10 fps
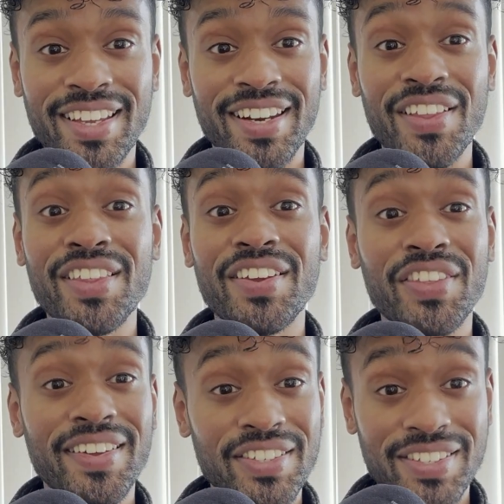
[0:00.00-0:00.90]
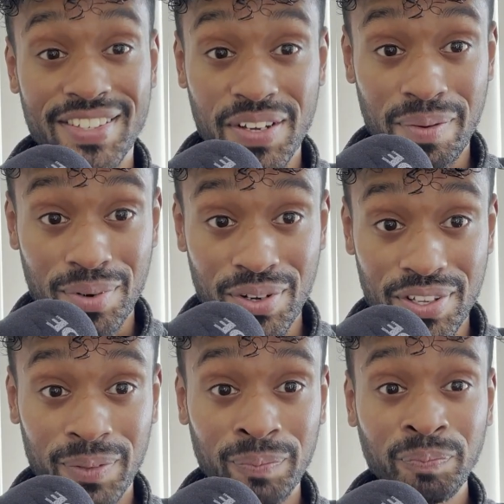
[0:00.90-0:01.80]
Your thoughts are still going to pull
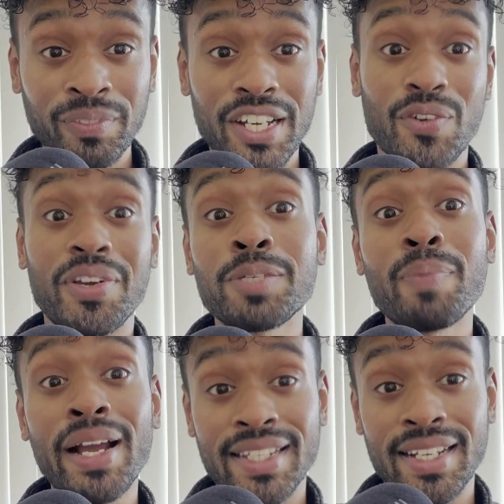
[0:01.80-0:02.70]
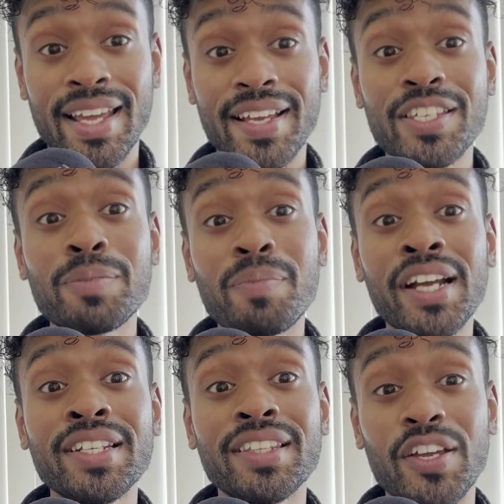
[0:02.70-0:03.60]
you. So expect it.
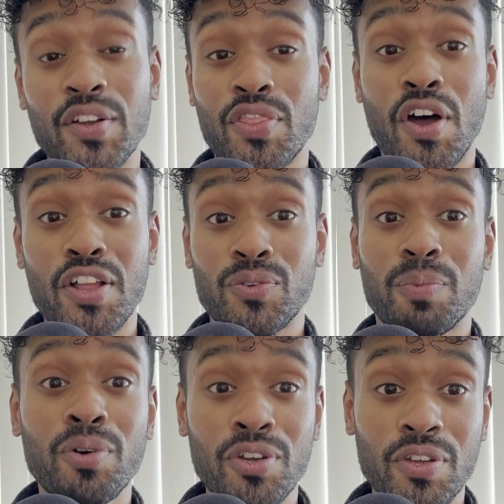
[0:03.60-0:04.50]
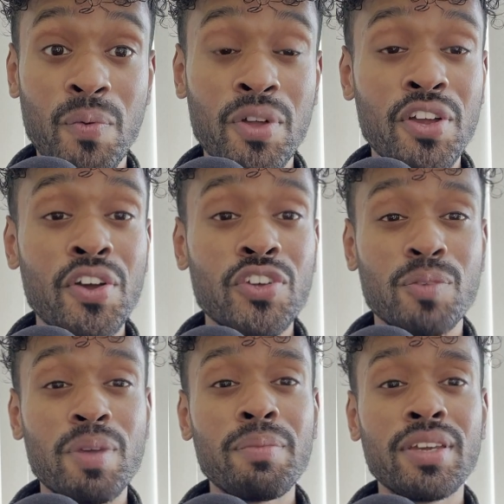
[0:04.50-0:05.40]
Expect that your thoughts will pull you.
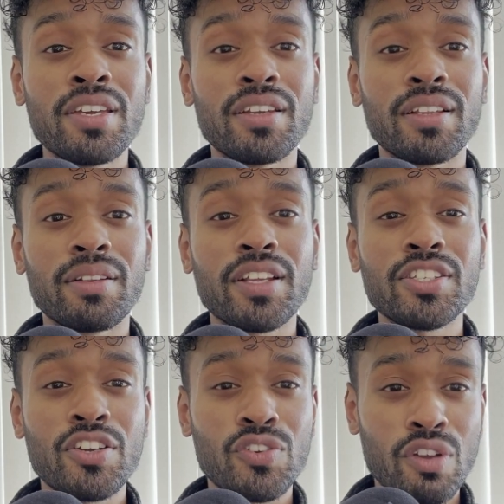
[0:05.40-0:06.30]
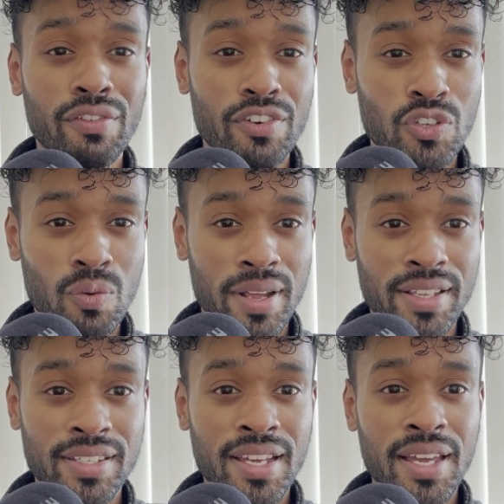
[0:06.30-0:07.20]
So maybe, let's say you're doing it for 2
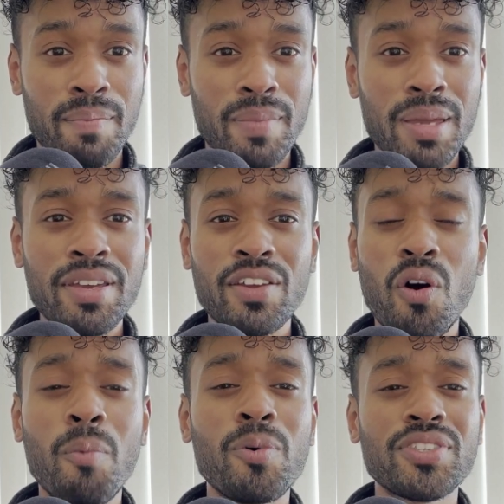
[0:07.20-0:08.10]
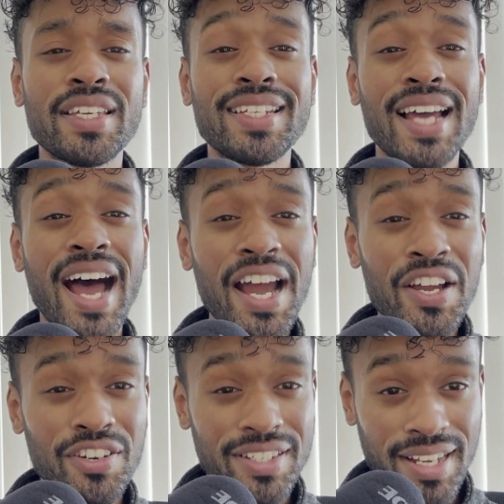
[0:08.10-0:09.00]
minutes. Maybe almost the
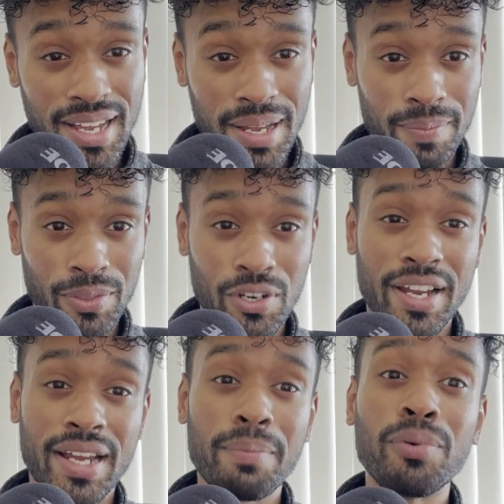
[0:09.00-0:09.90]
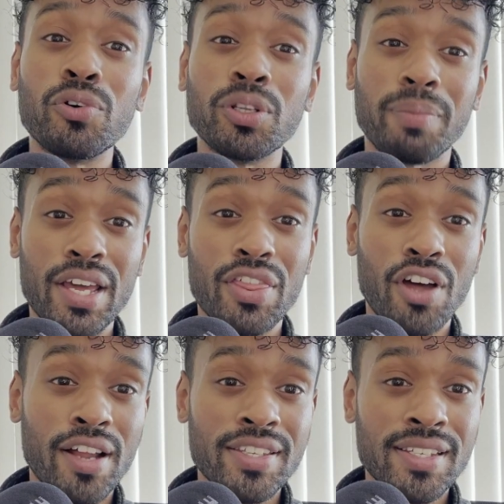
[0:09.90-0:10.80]
entire time you're getting pulled by
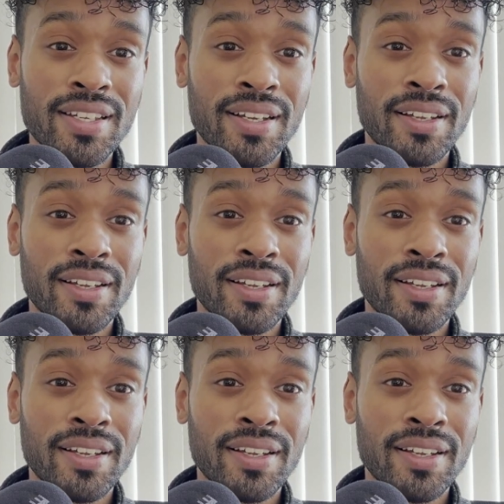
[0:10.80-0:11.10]
thoughts.